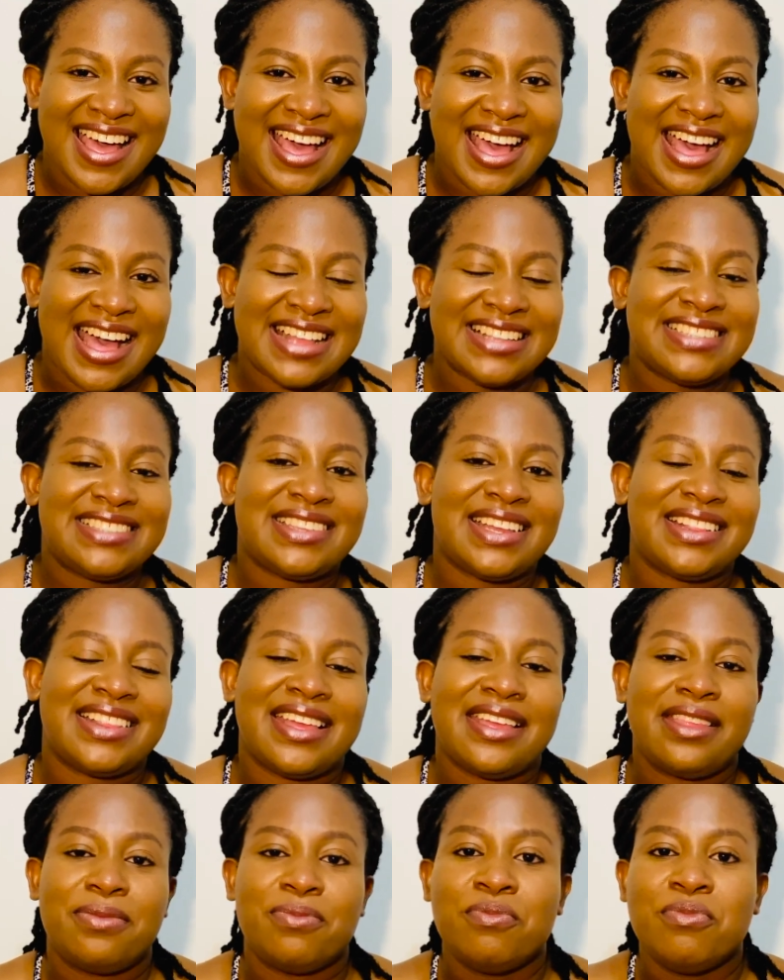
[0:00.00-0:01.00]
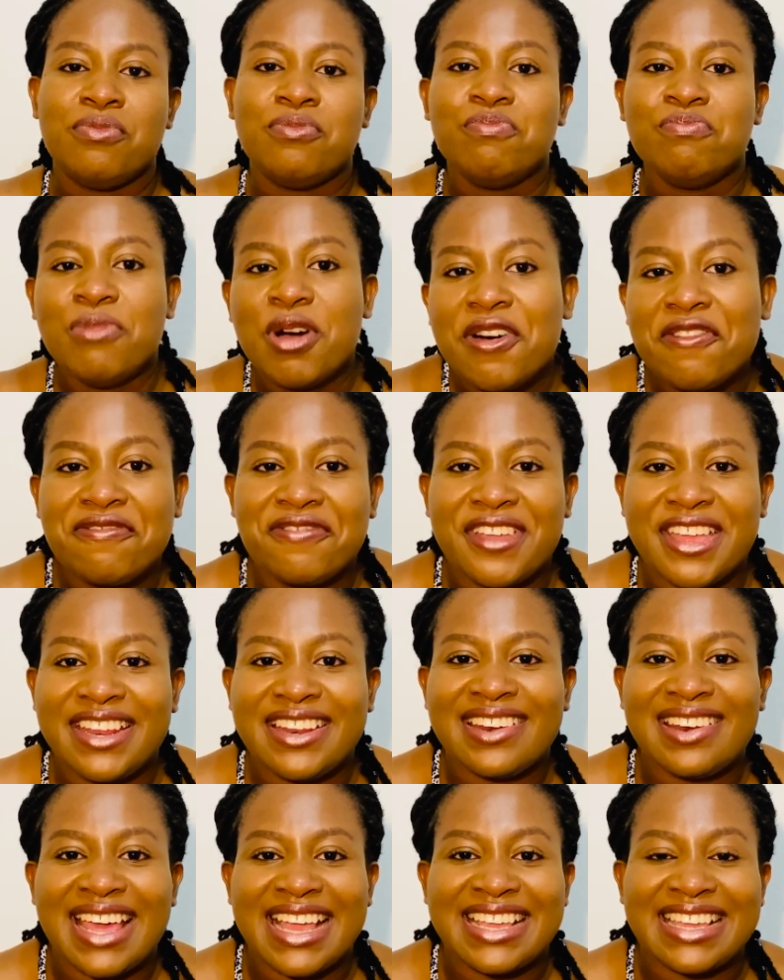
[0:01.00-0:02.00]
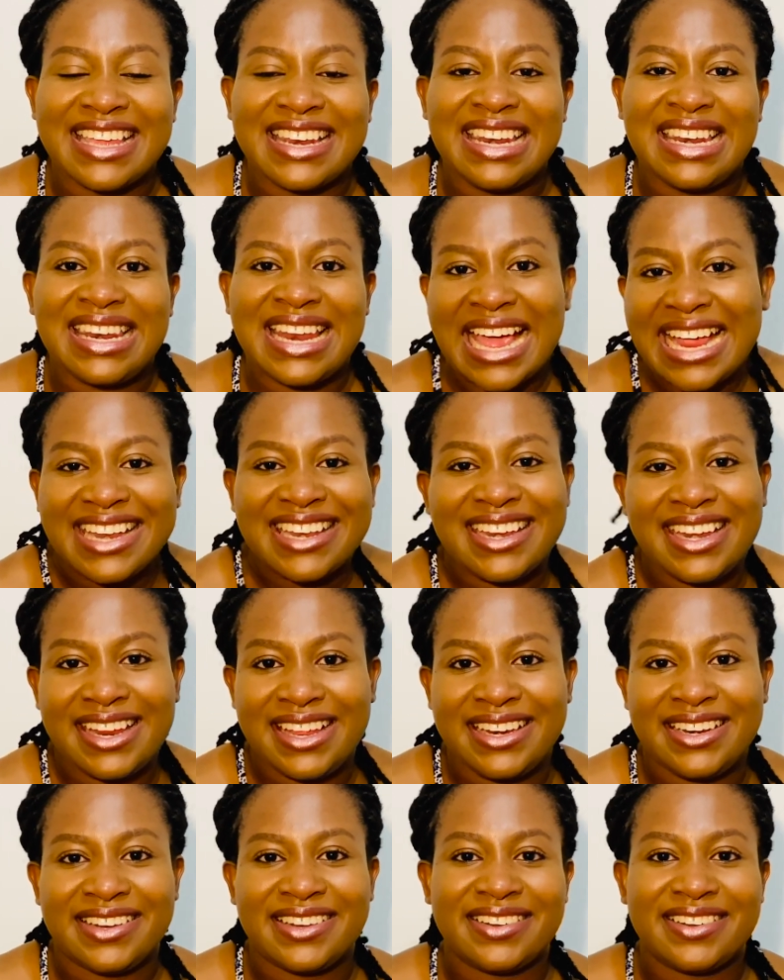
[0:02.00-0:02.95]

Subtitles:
I started moving like a lightning.